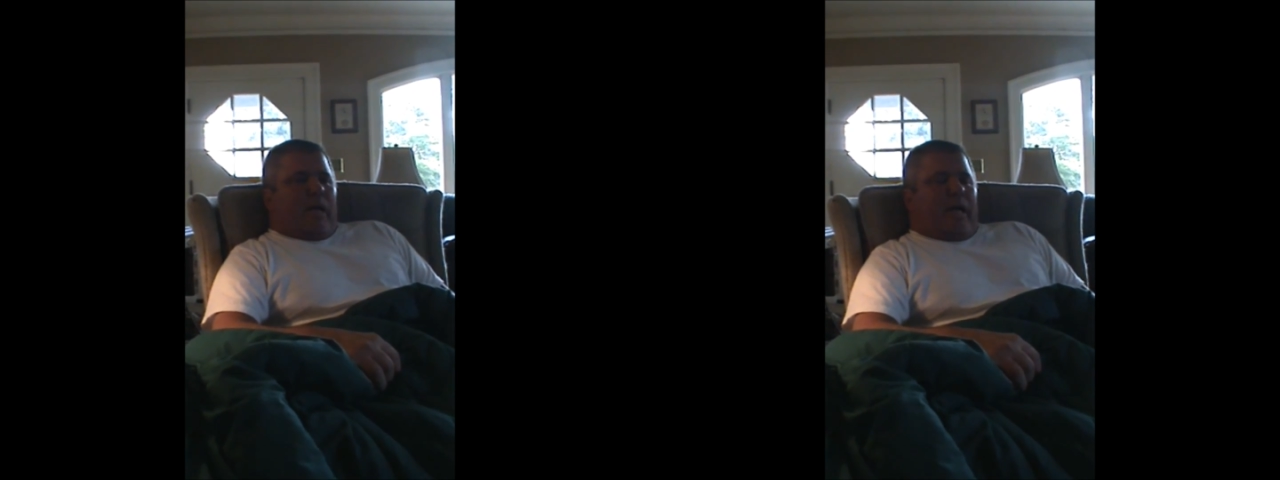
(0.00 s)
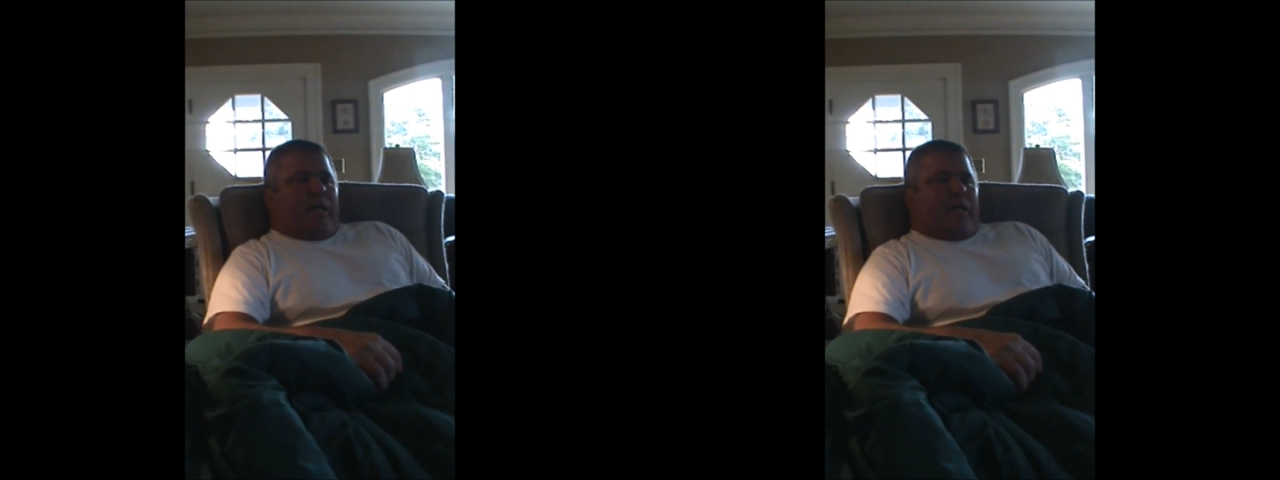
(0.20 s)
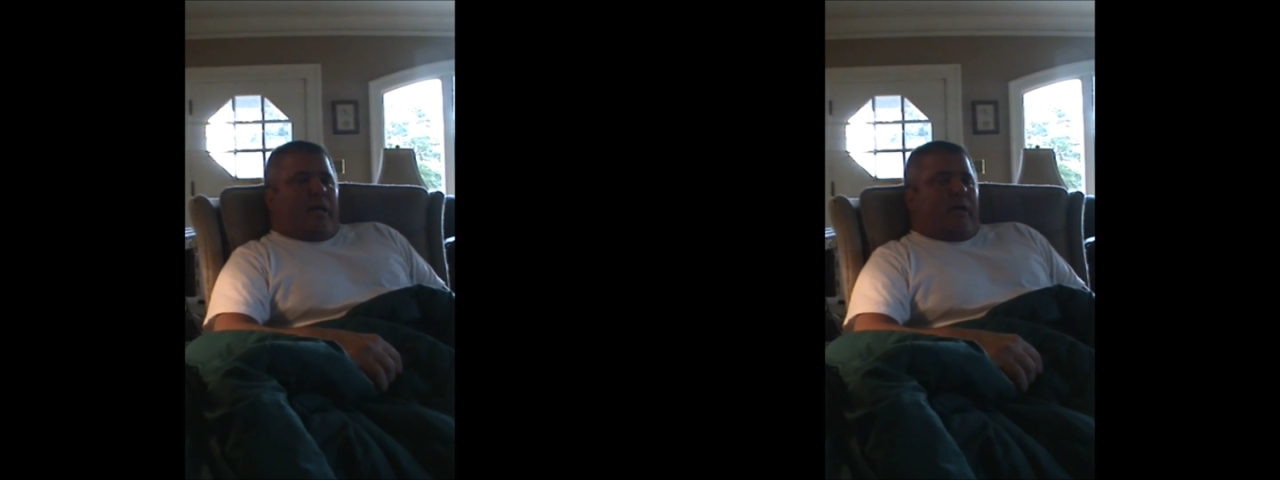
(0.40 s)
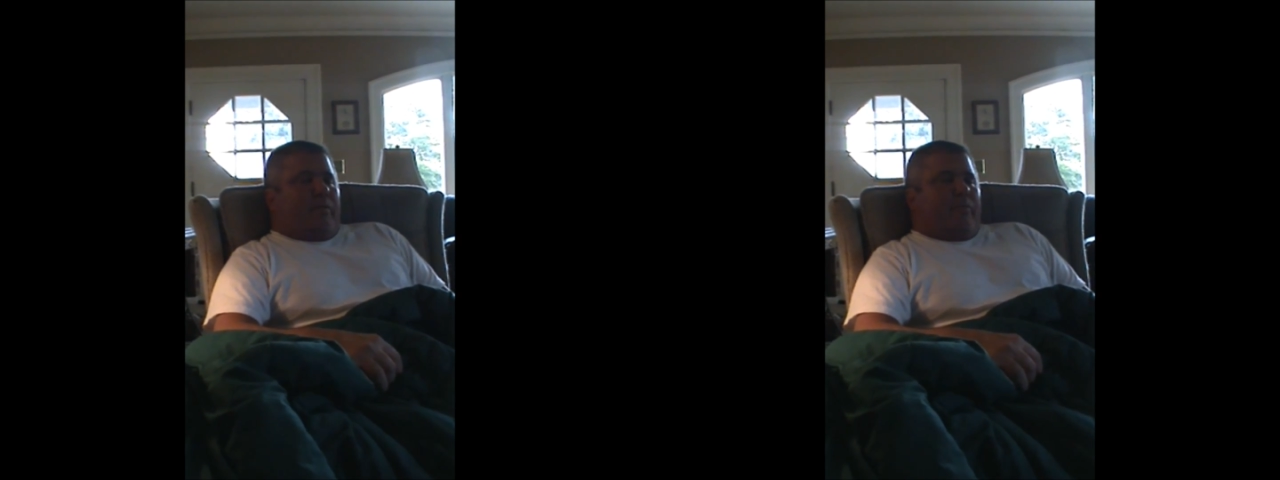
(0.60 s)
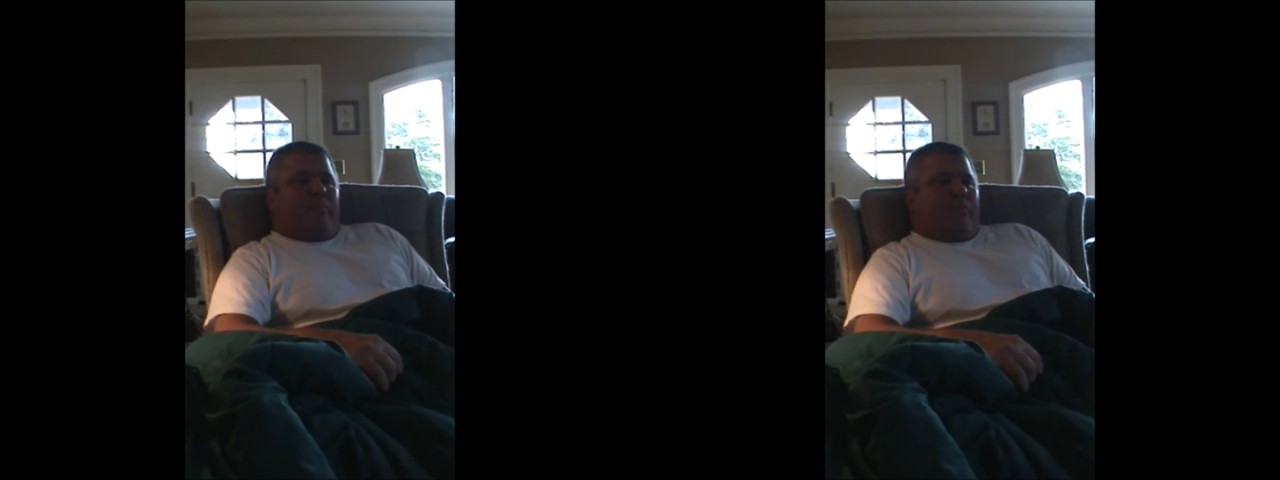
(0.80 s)
And
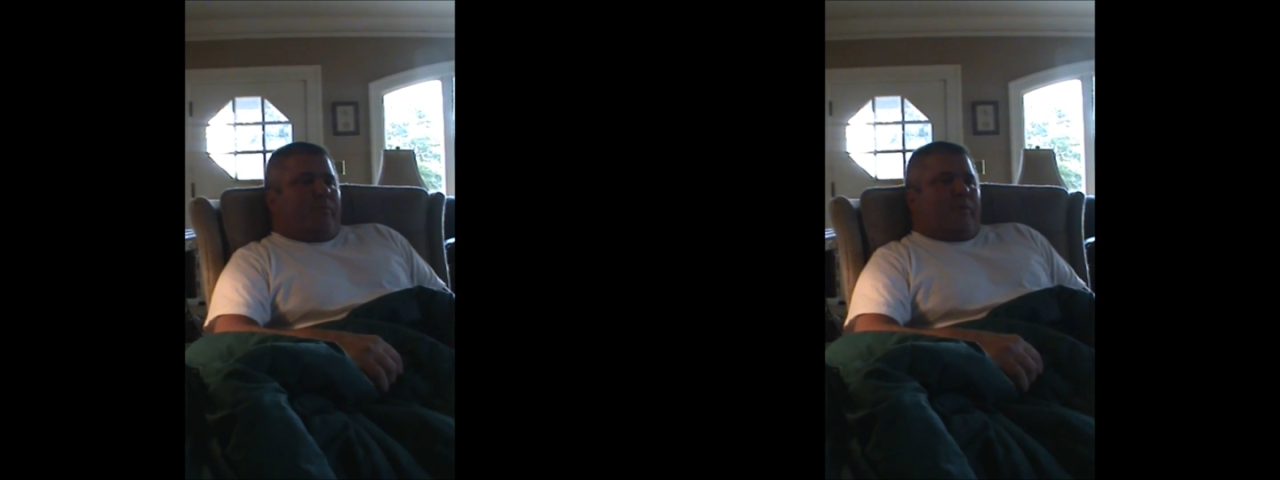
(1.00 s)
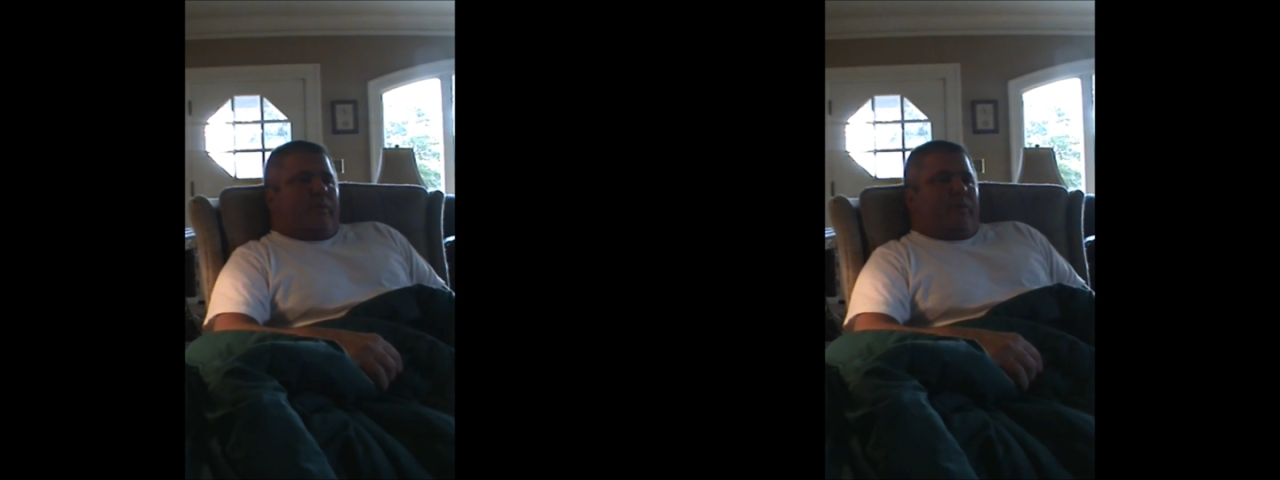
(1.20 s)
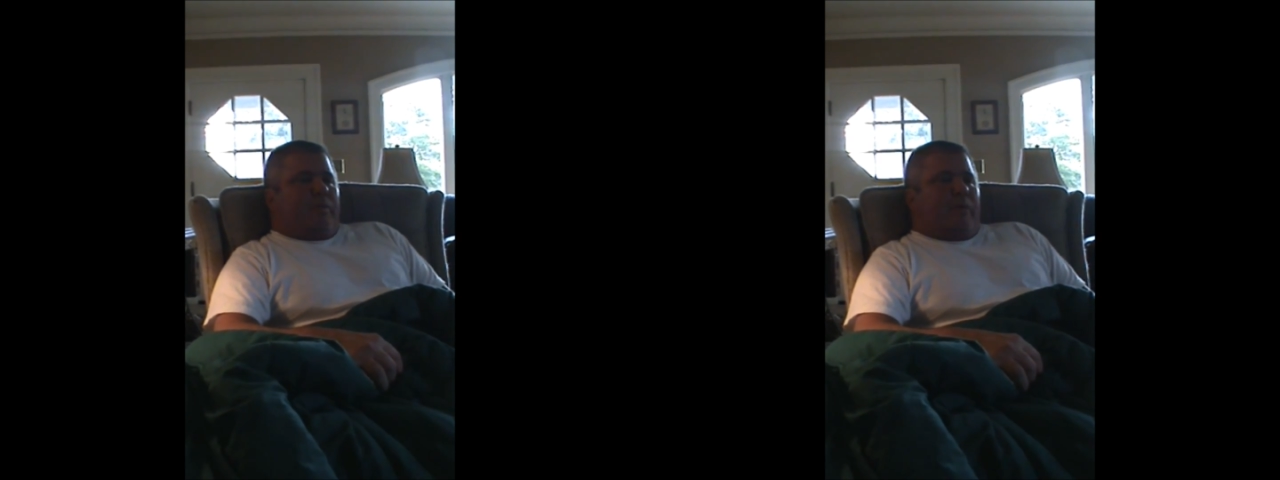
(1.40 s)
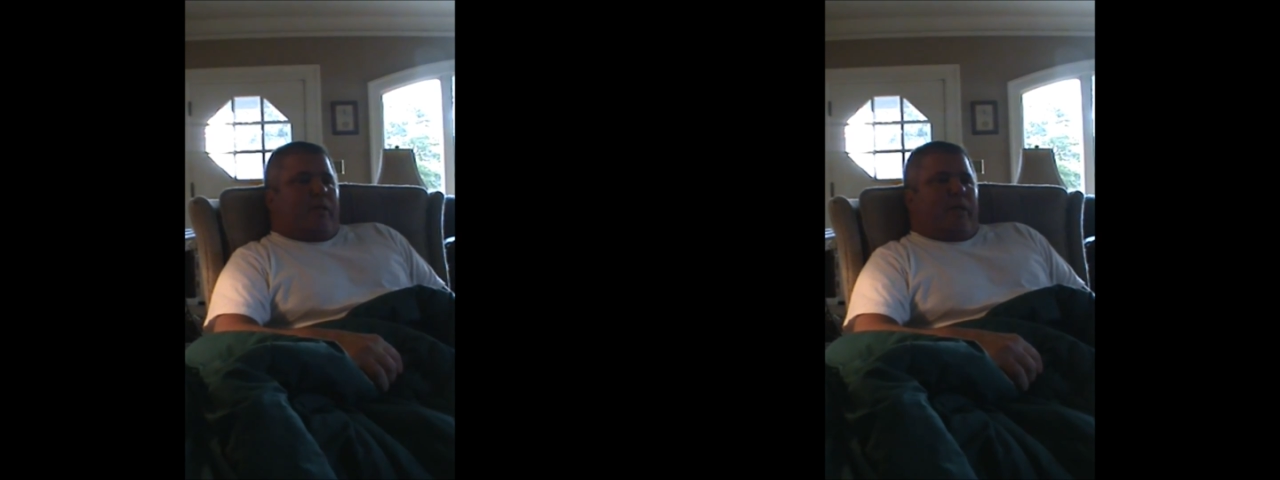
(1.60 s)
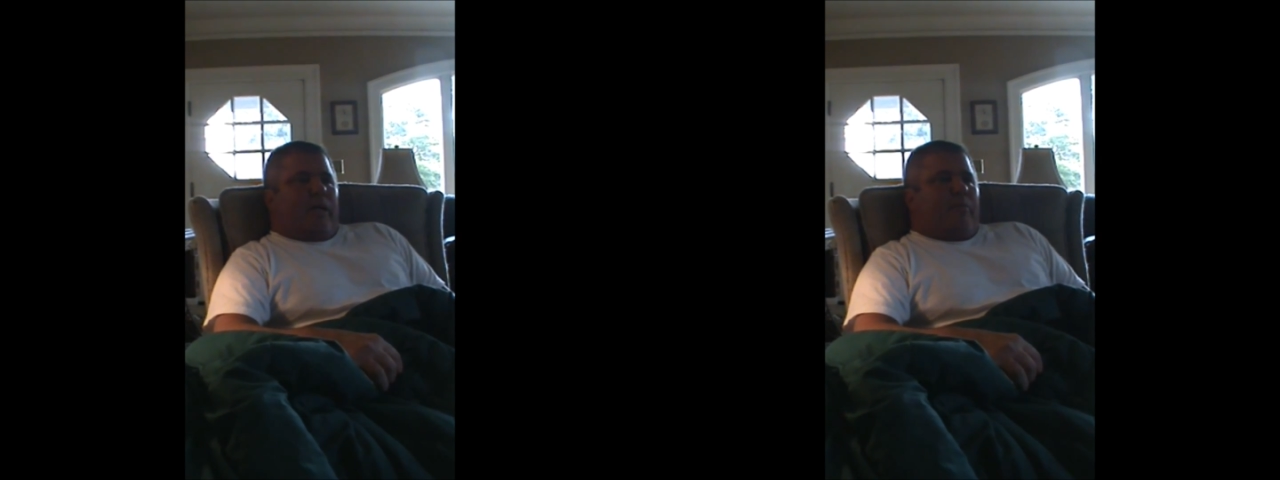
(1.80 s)
you may think